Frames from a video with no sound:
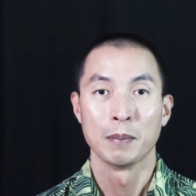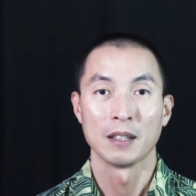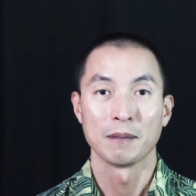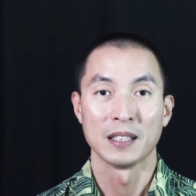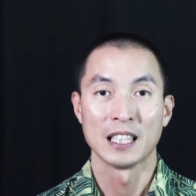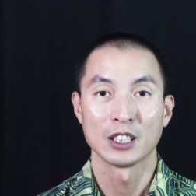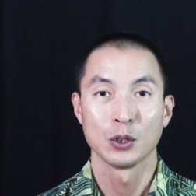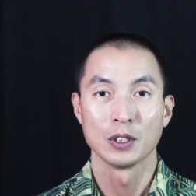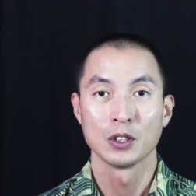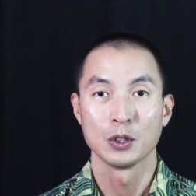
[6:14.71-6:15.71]
but
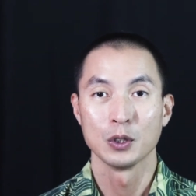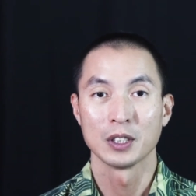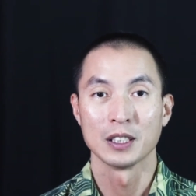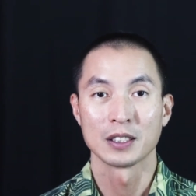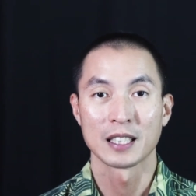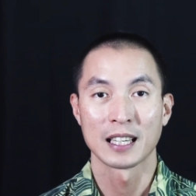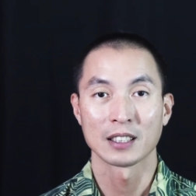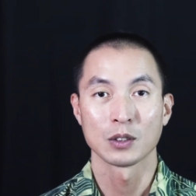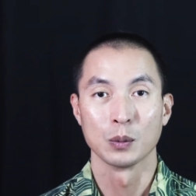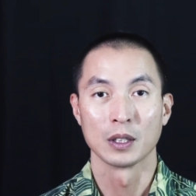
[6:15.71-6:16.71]
financial institutions
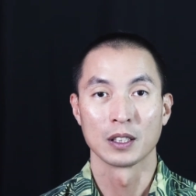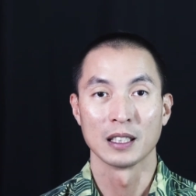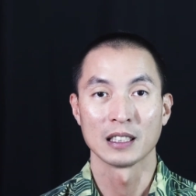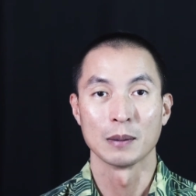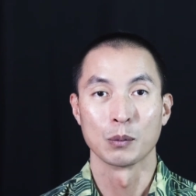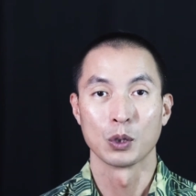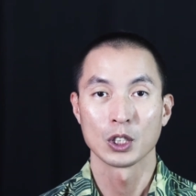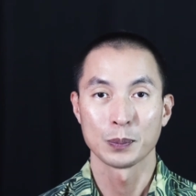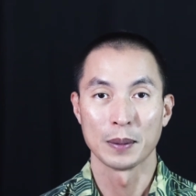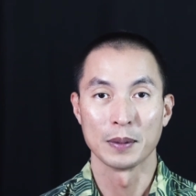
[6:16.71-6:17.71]
tasked with collecting
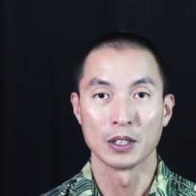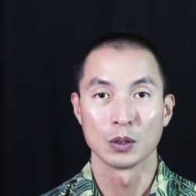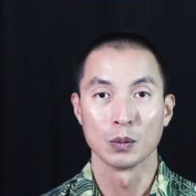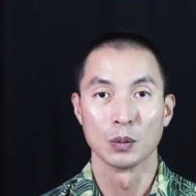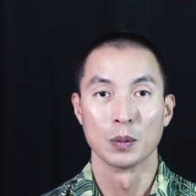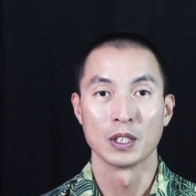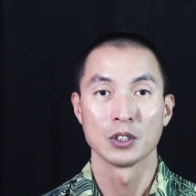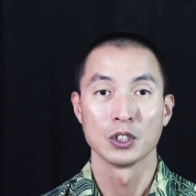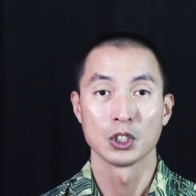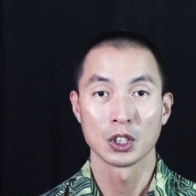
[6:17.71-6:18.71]
mortgage payments will want
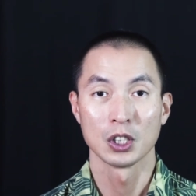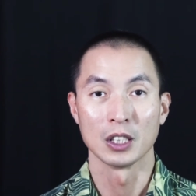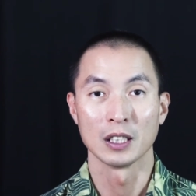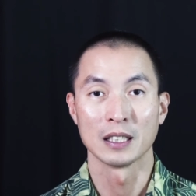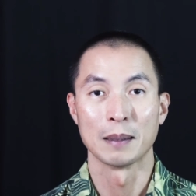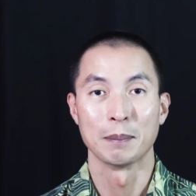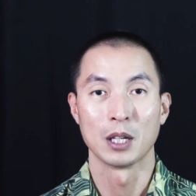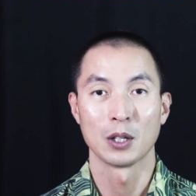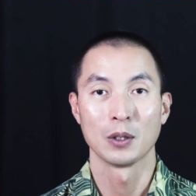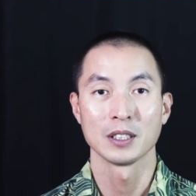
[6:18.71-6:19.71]
to ensure that
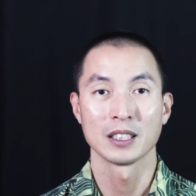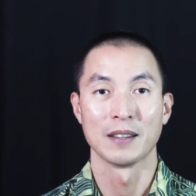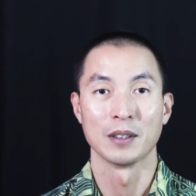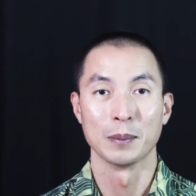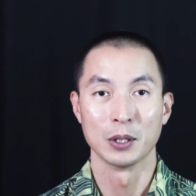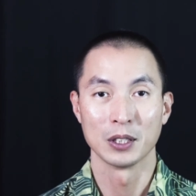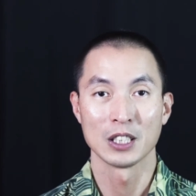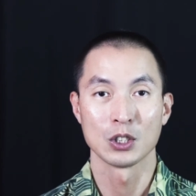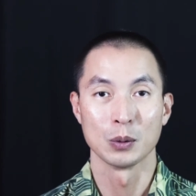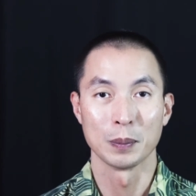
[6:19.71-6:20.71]
borrowers have the
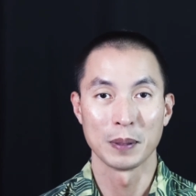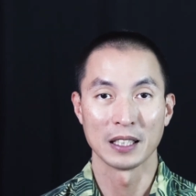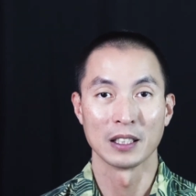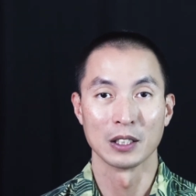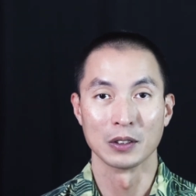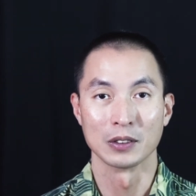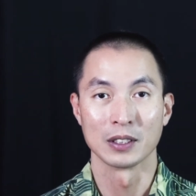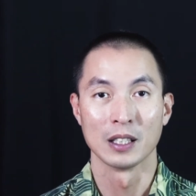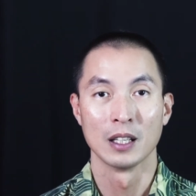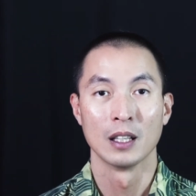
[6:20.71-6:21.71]
ability to repay their
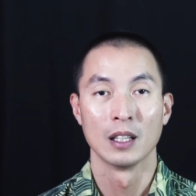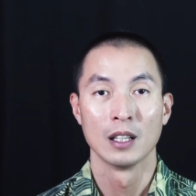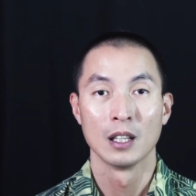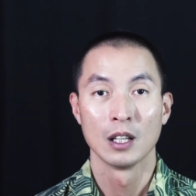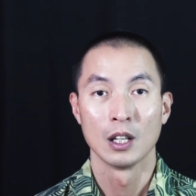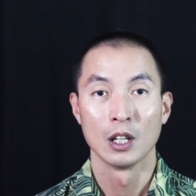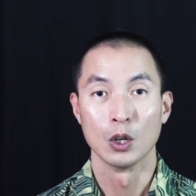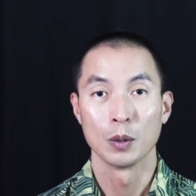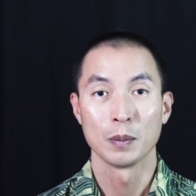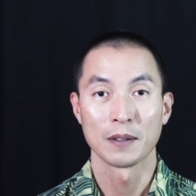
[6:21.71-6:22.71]
loans.
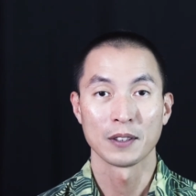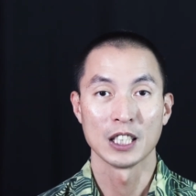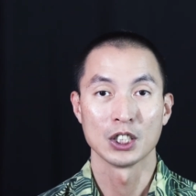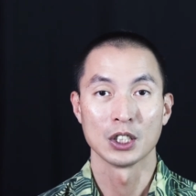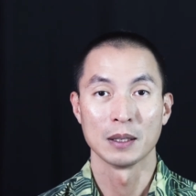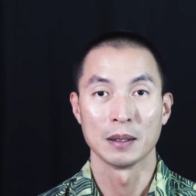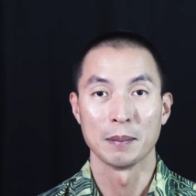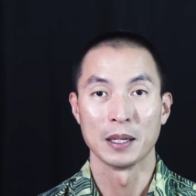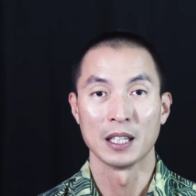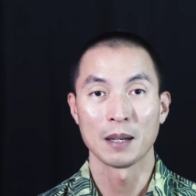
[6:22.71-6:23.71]
Loan modification
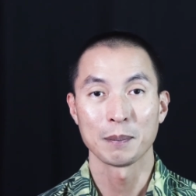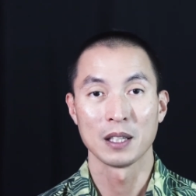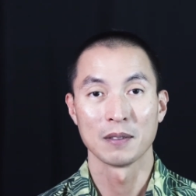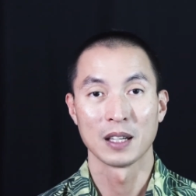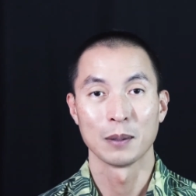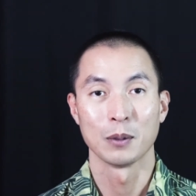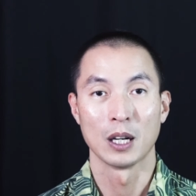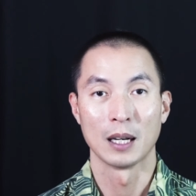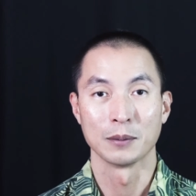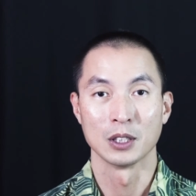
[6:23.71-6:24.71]
may not be a viable
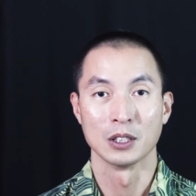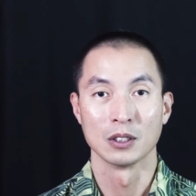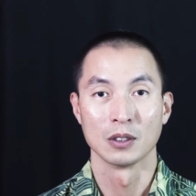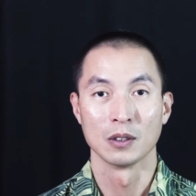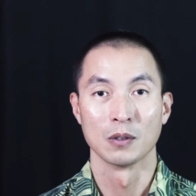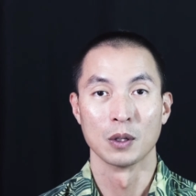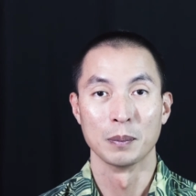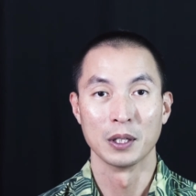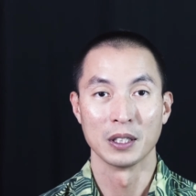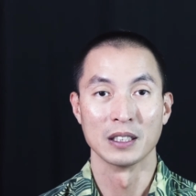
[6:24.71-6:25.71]
option for
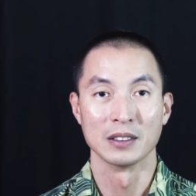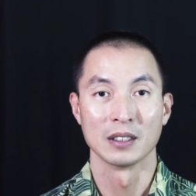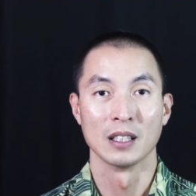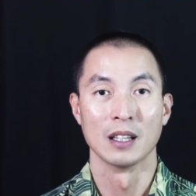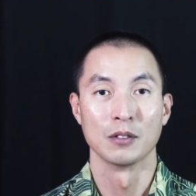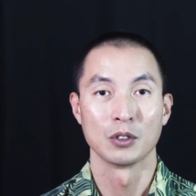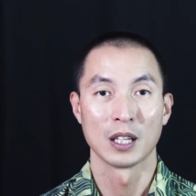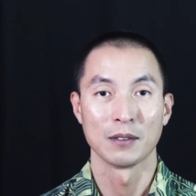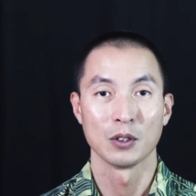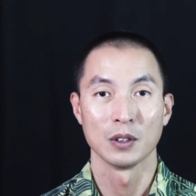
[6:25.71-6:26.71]
millions of
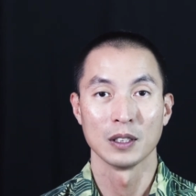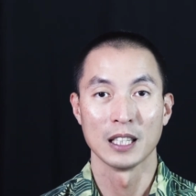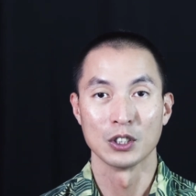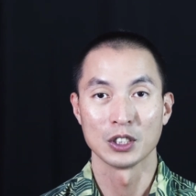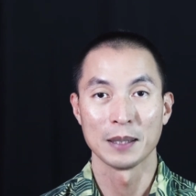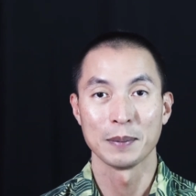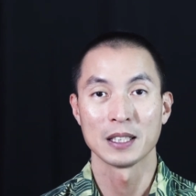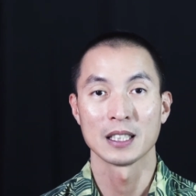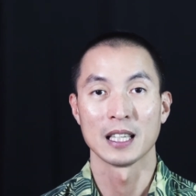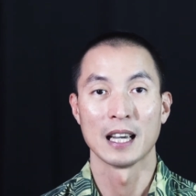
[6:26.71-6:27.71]
travel,
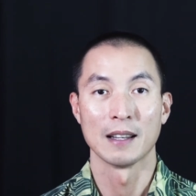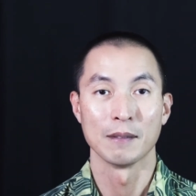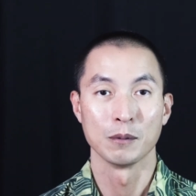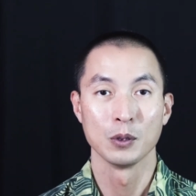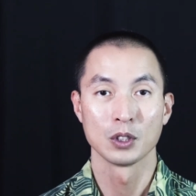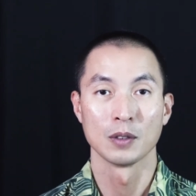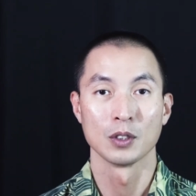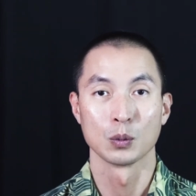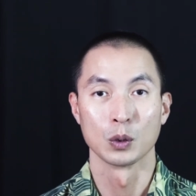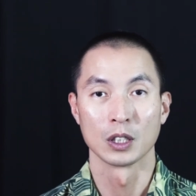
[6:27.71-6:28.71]
entertainment, and food
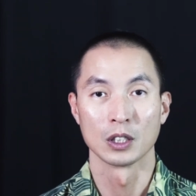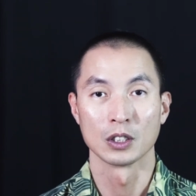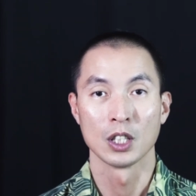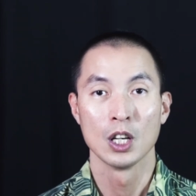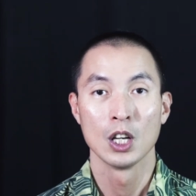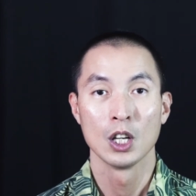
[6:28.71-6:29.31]
service workers